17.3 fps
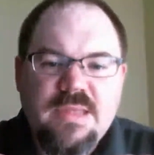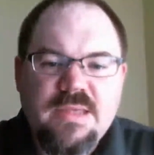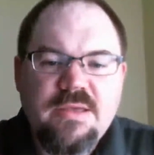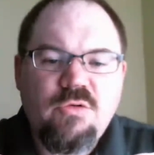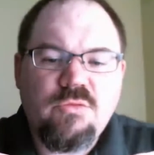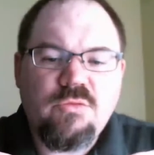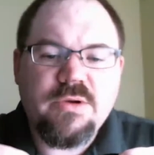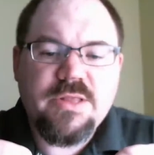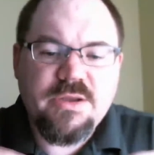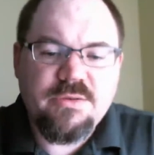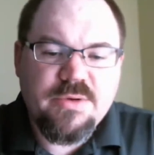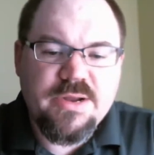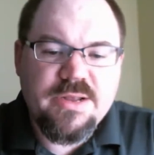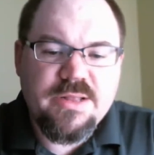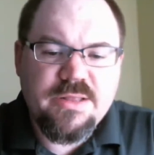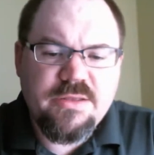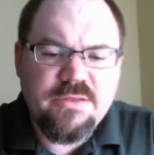What I
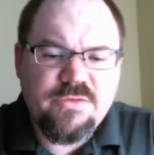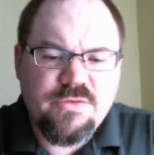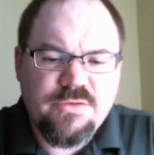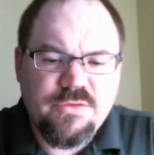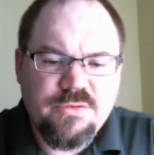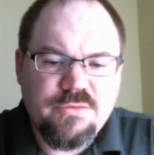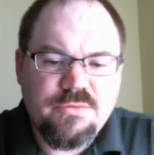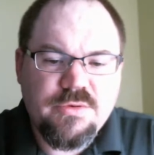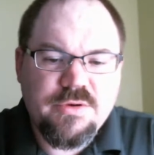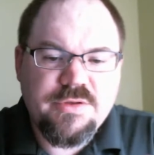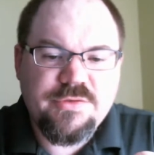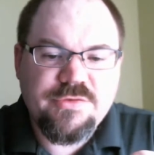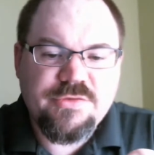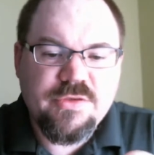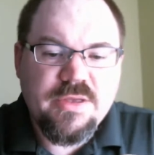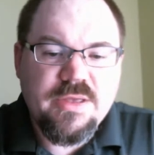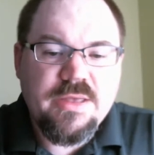ran into
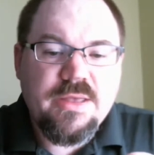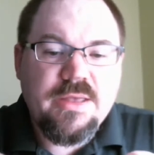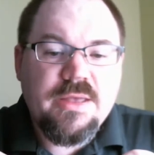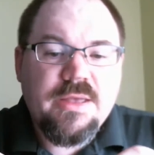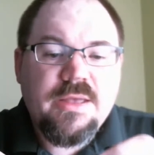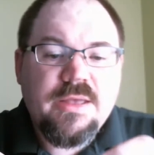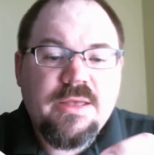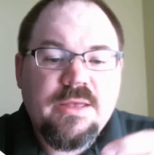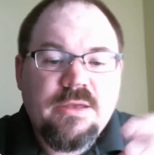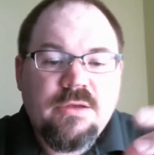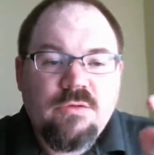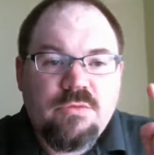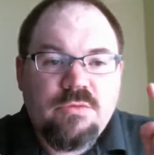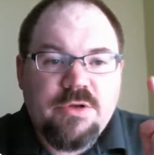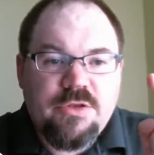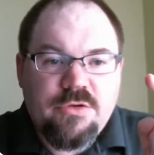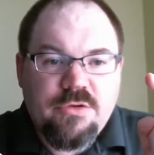was,
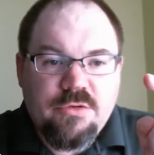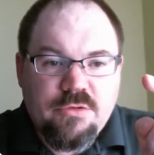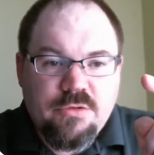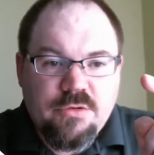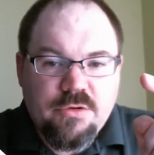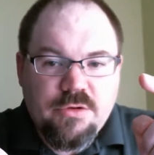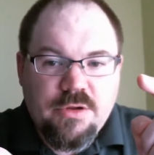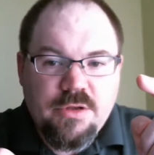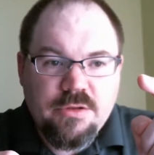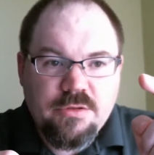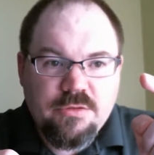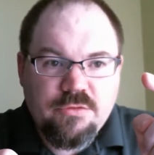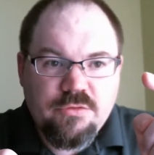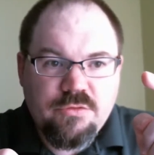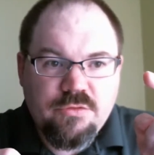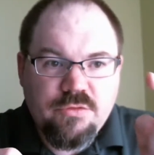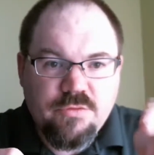when you're
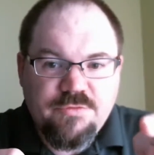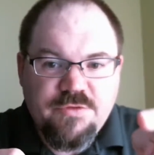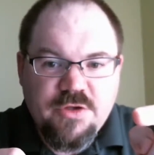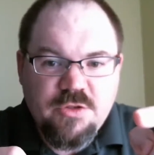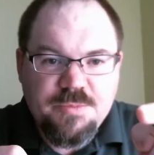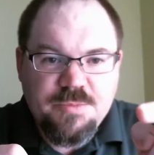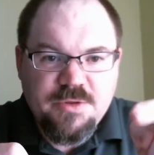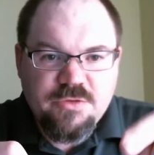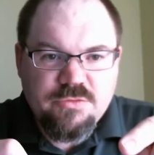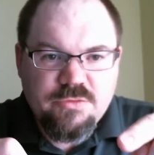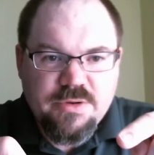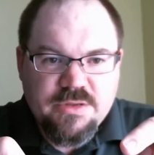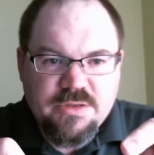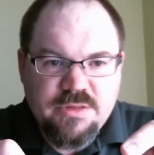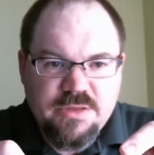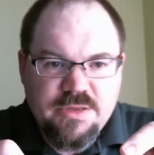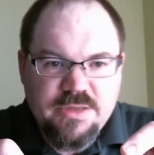developing
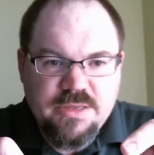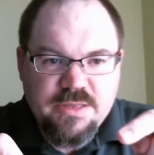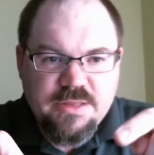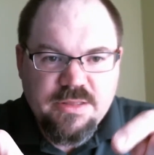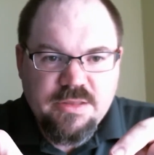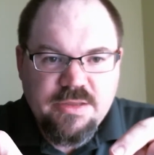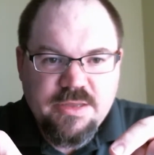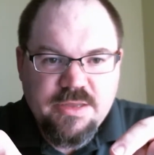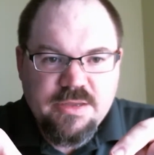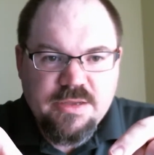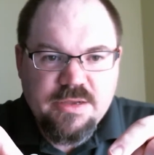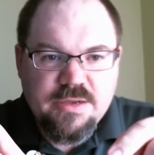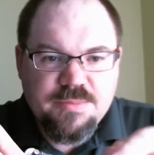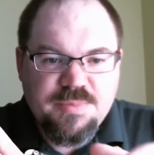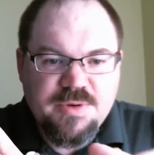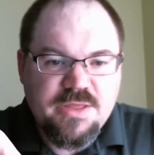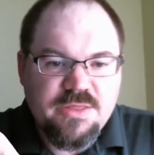directly in the
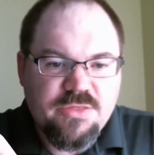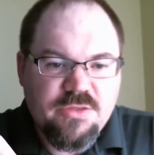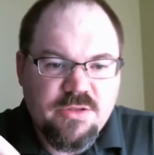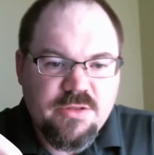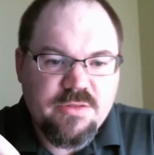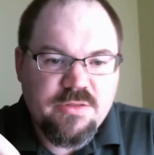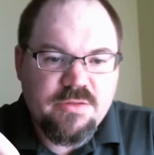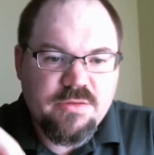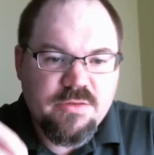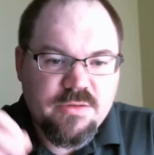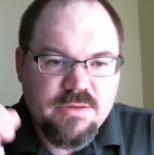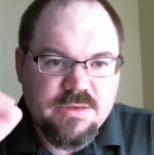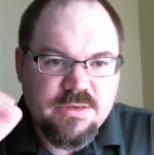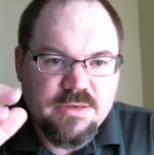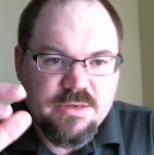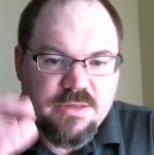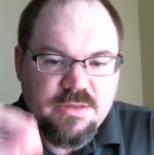Python
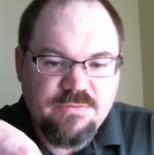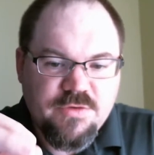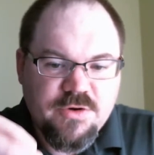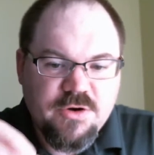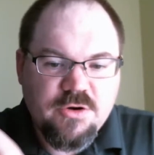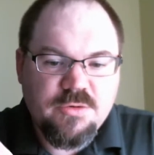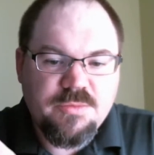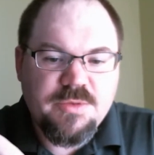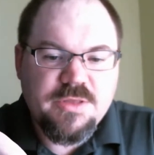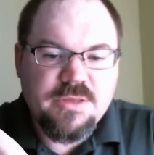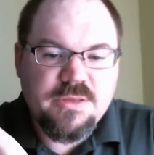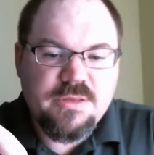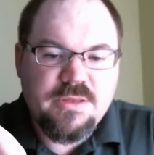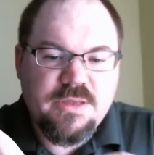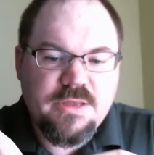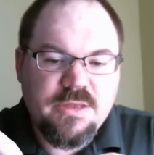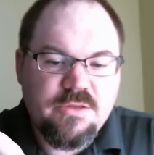environment
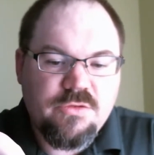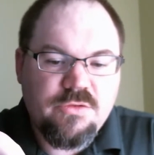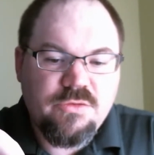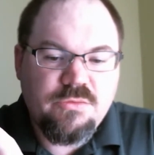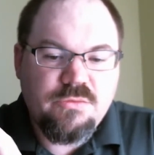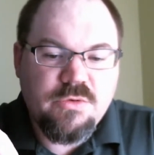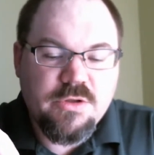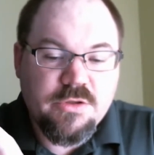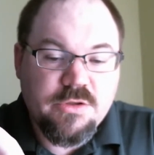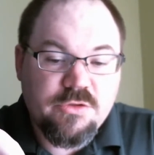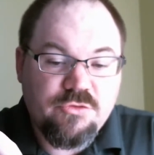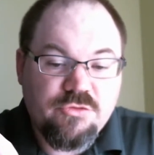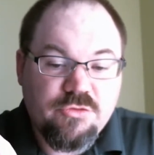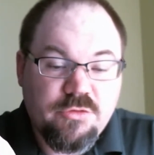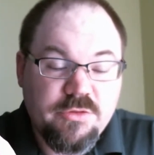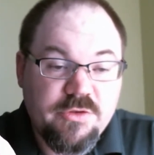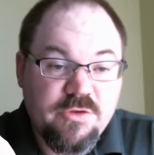and you want to
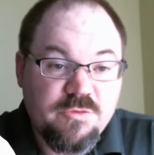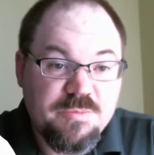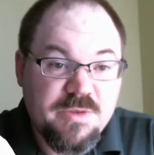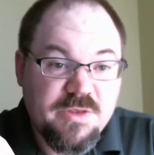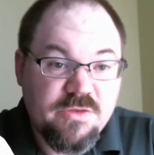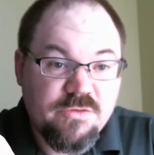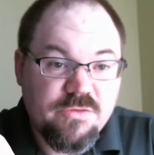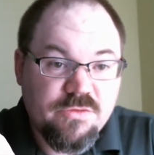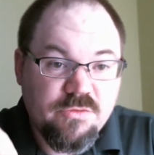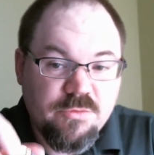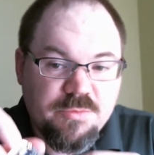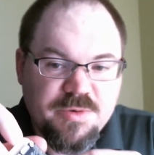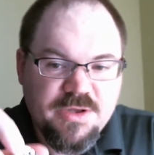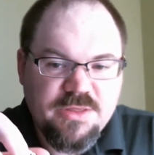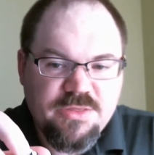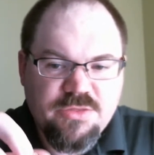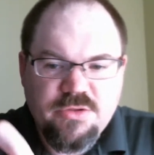control these pins through
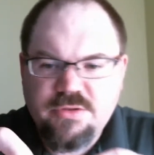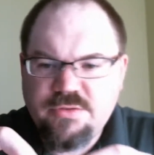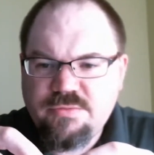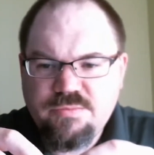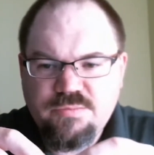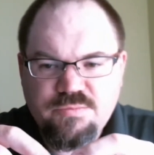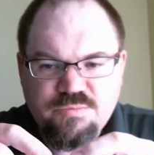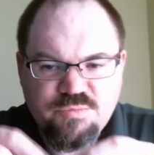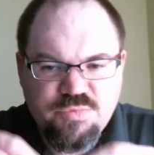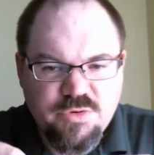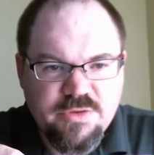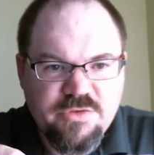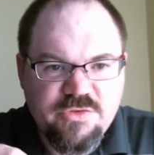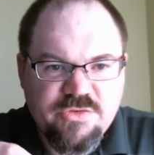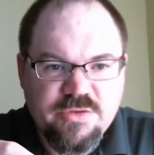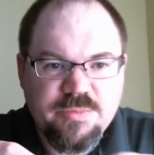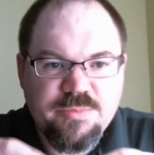Python, pretty
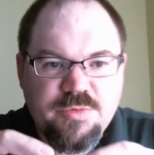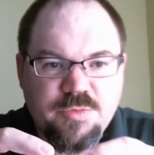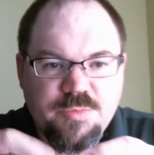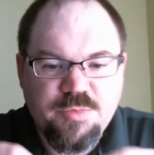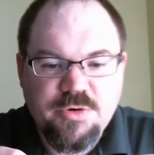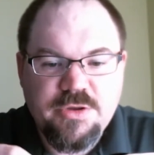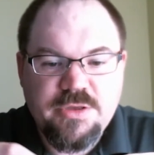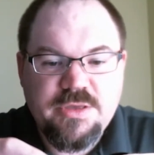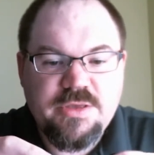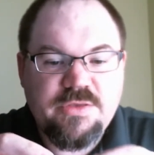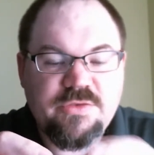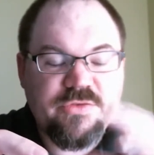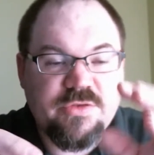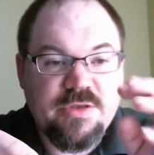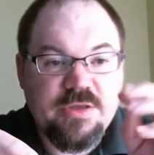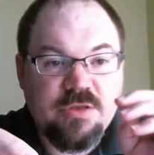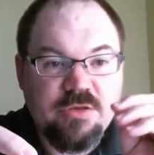simple, pretty
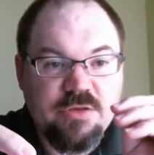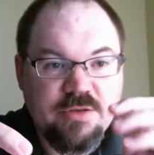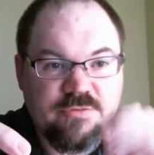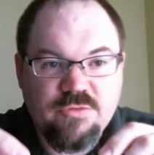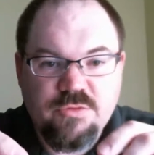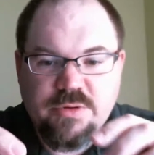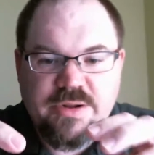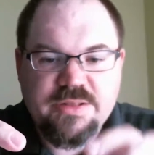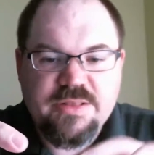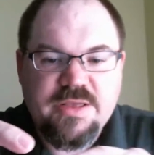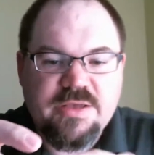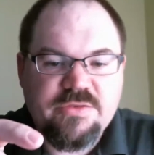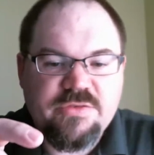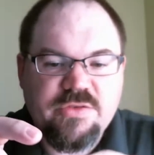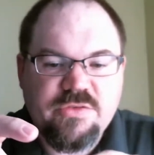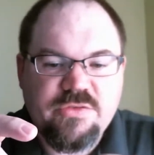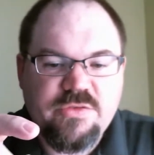easy. You have direct
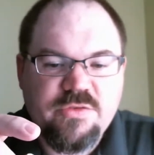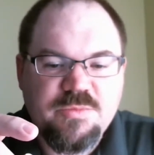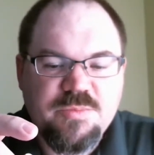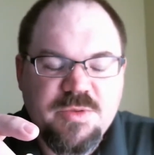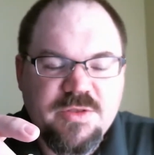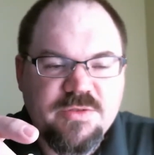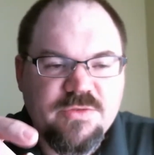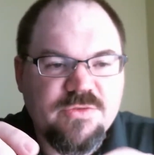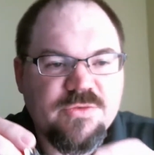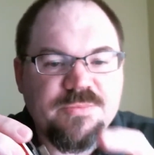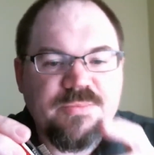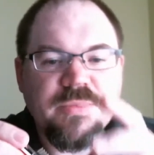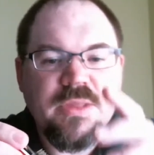access to these pins.